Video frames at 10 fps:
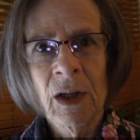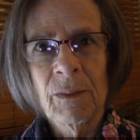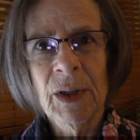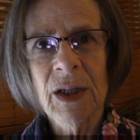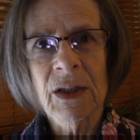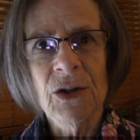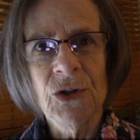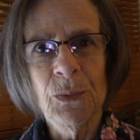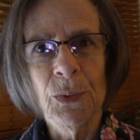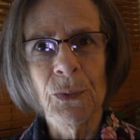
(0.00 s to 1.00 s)
because I
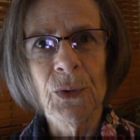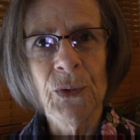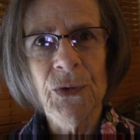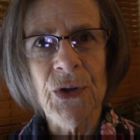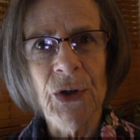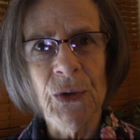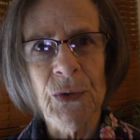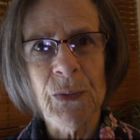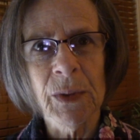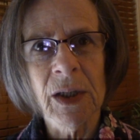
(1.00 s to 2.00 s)
do peruse
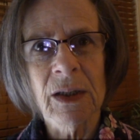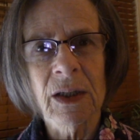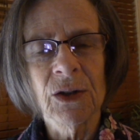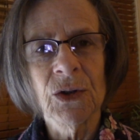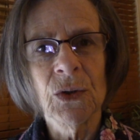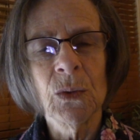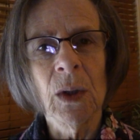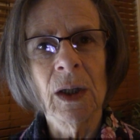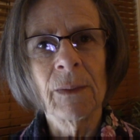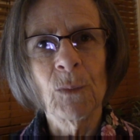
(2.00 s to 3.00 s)
those because I do
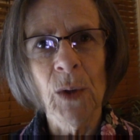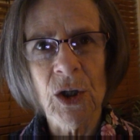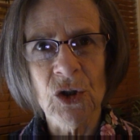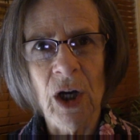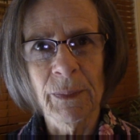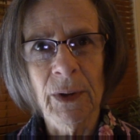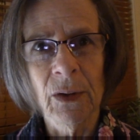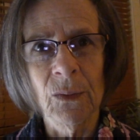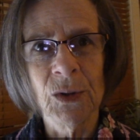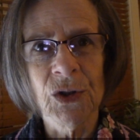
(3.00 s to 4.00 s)
WIC
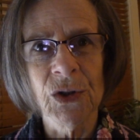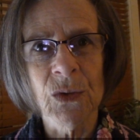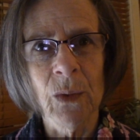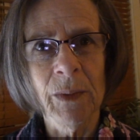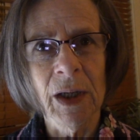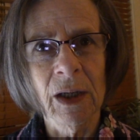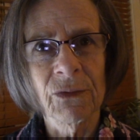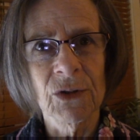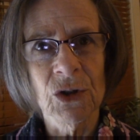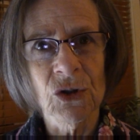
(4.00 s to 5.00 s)
shopping, which is women,
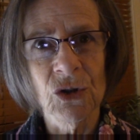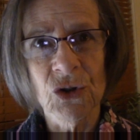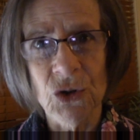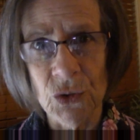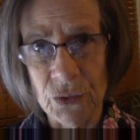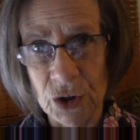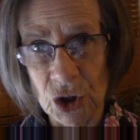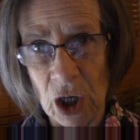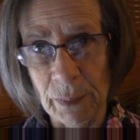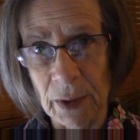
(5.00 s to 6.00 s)
infants, and children
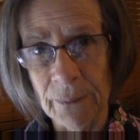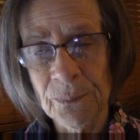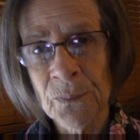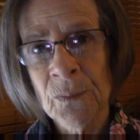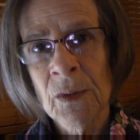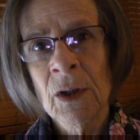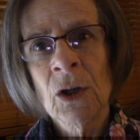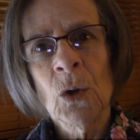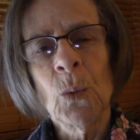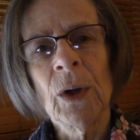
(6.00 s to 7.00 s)
shopping,
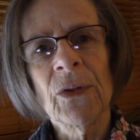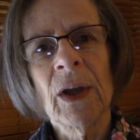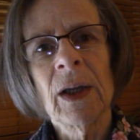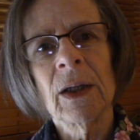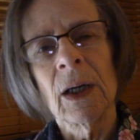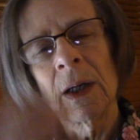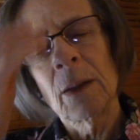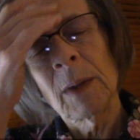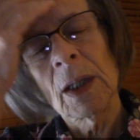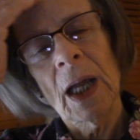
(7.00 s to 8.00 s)
where they
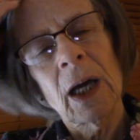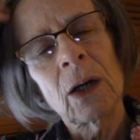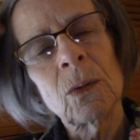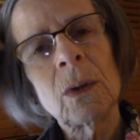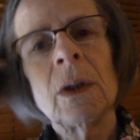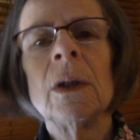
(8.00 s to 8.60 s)
allow